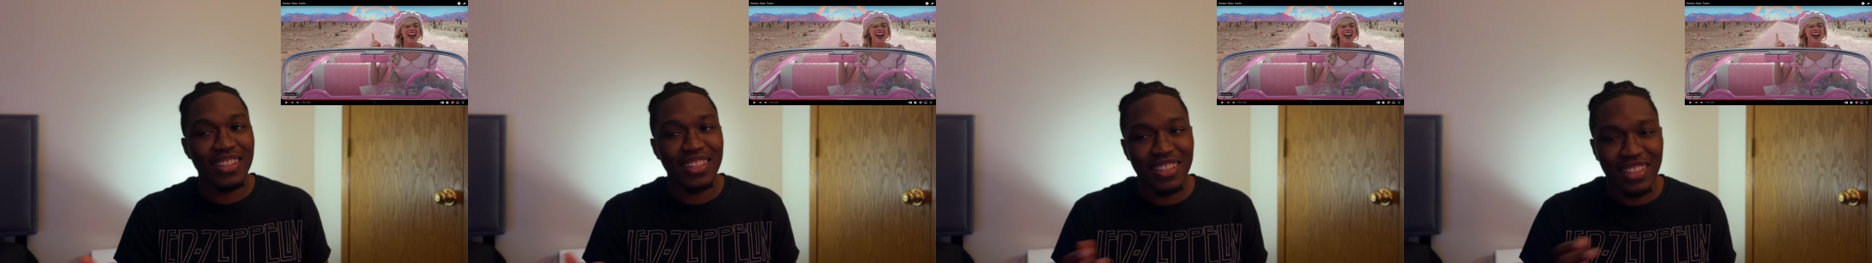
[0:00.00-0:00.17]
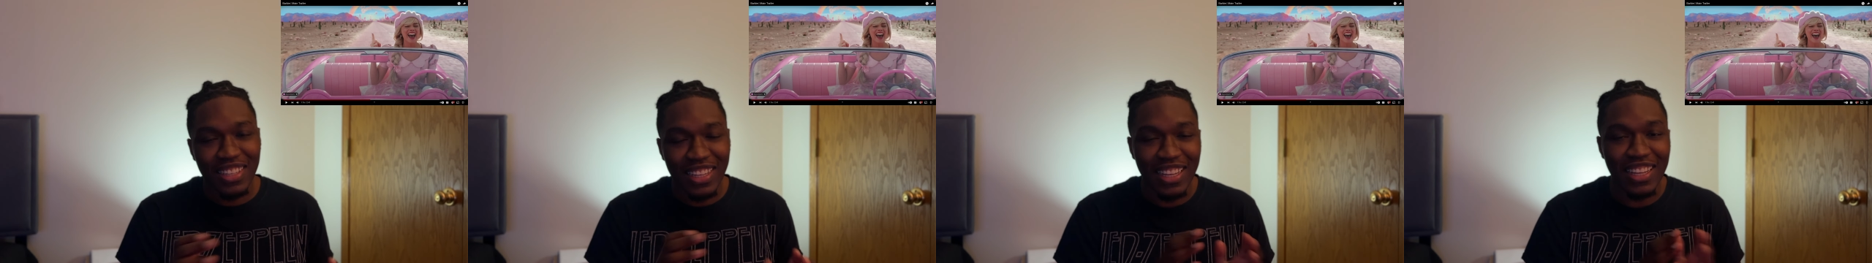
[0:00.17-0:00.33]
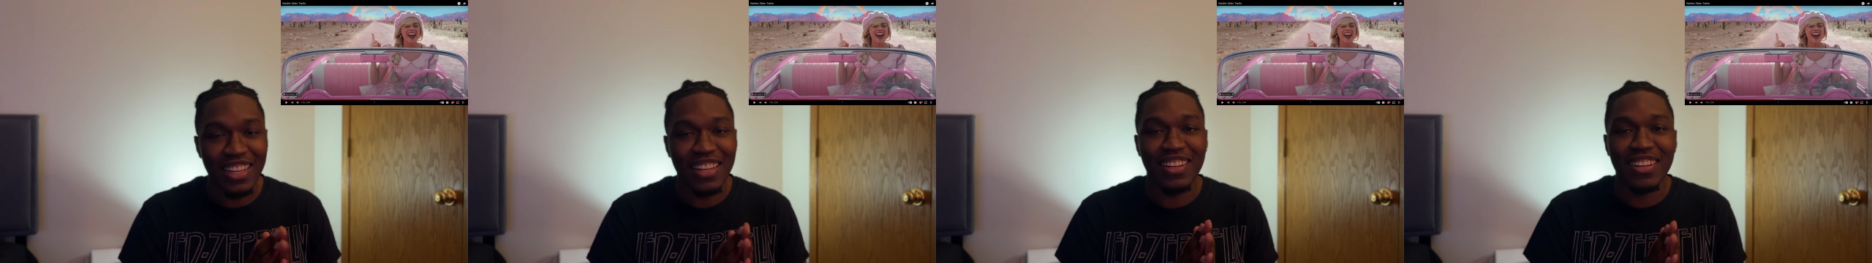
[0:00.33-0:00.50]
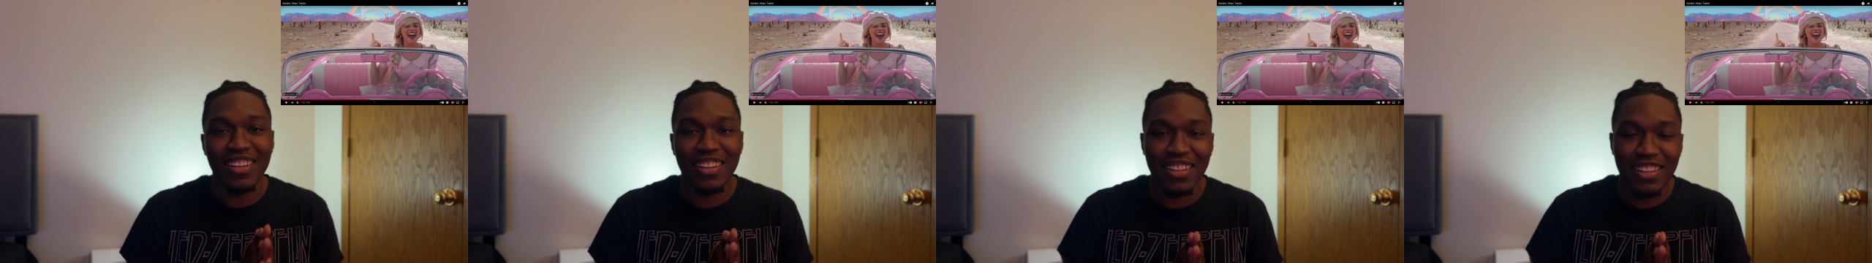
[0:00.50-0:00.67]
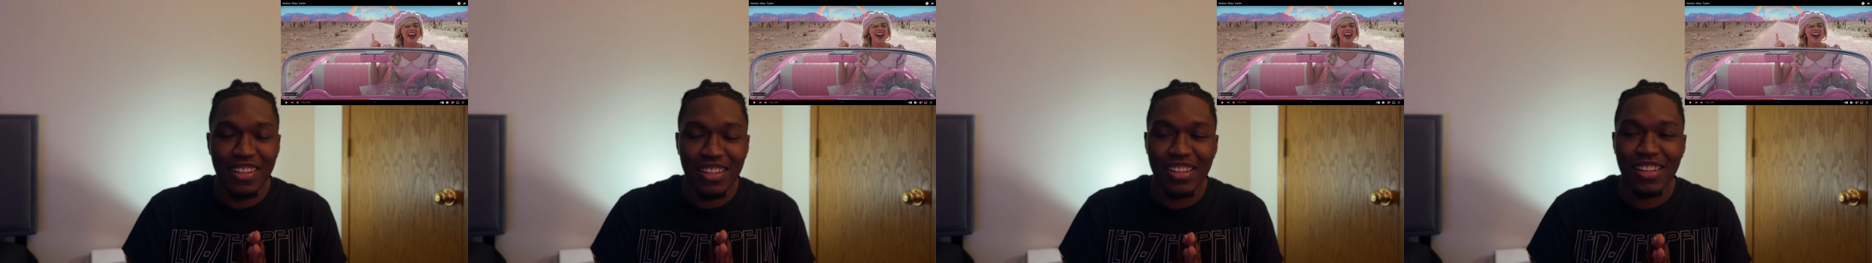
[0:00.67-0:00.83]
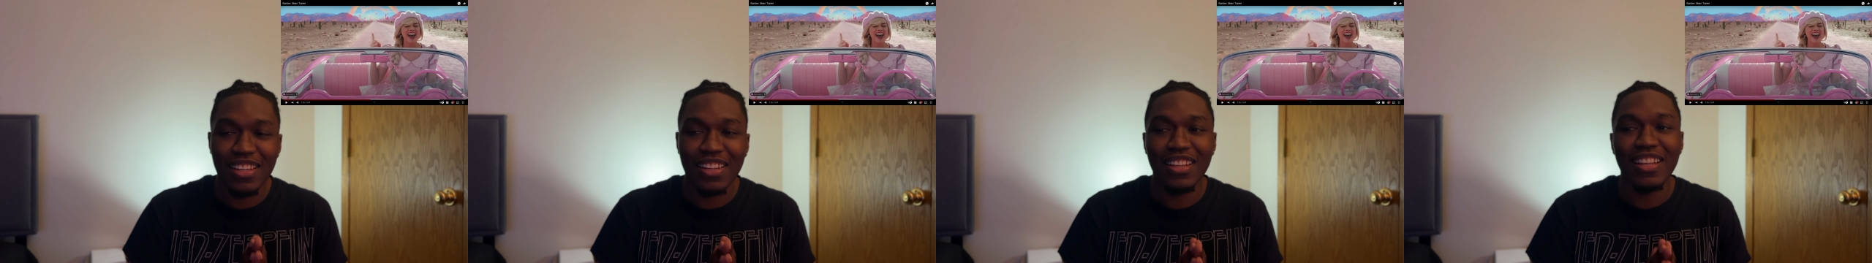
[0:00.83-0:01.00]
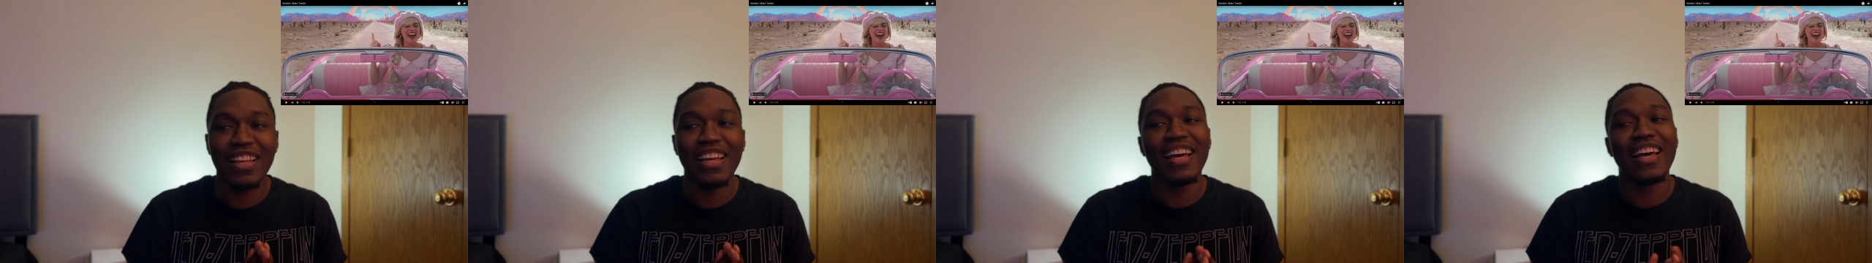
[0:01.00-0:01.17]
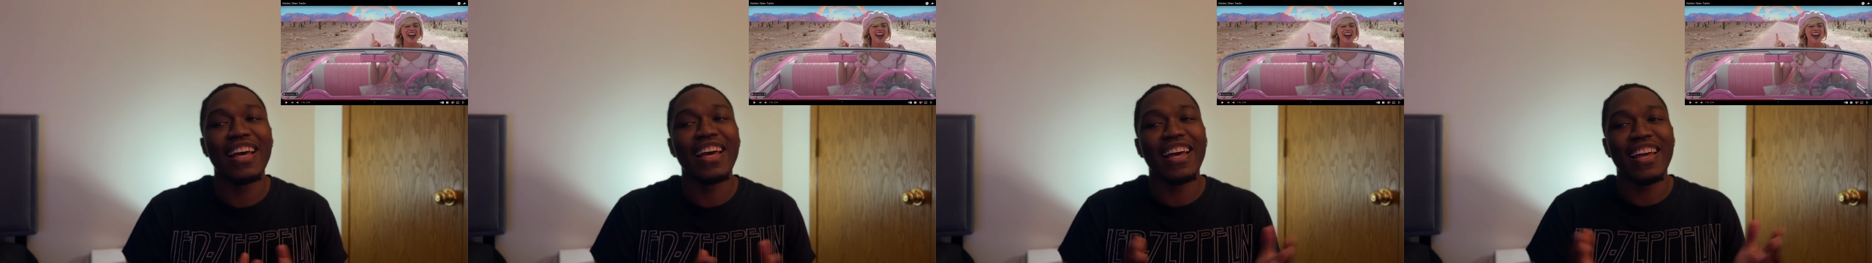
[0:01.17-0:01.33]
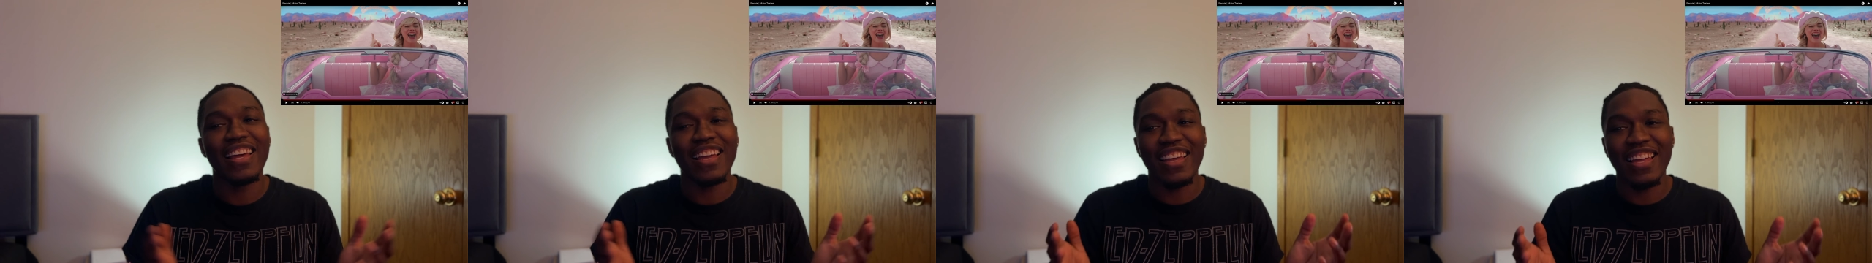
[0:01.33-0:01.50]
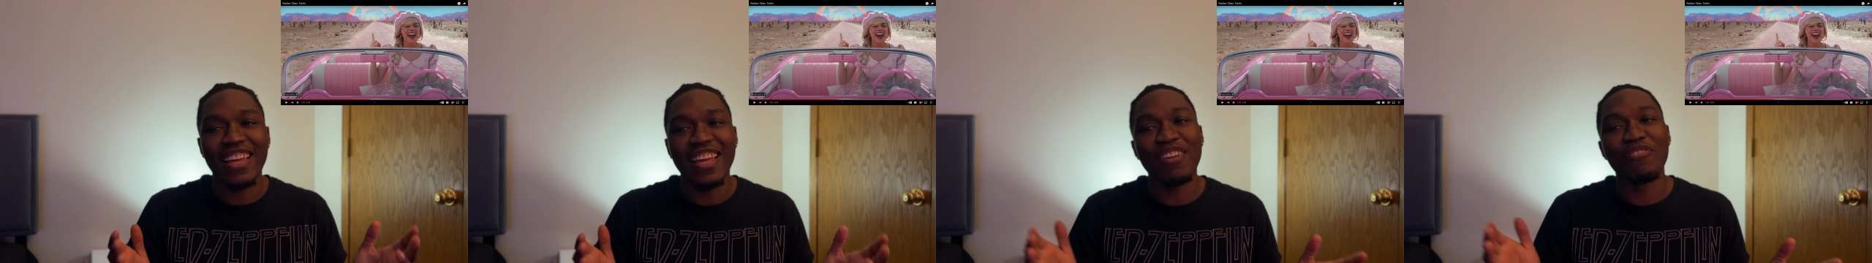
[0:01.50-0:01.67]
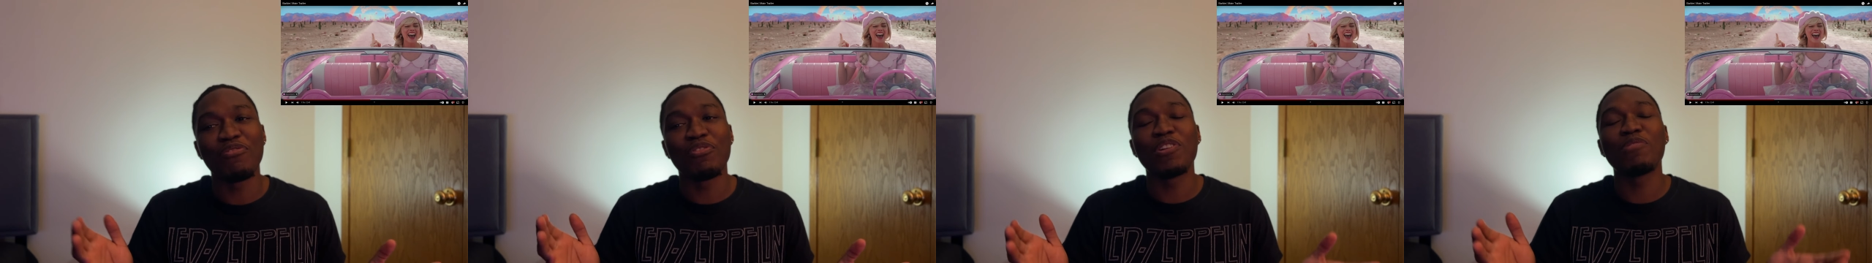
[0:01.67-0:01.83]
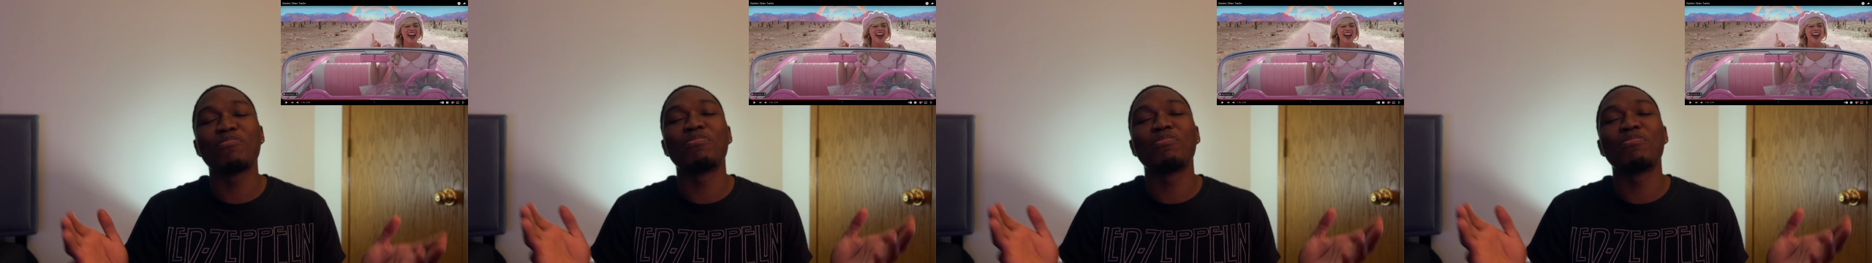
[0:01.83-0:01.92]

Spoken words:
And if we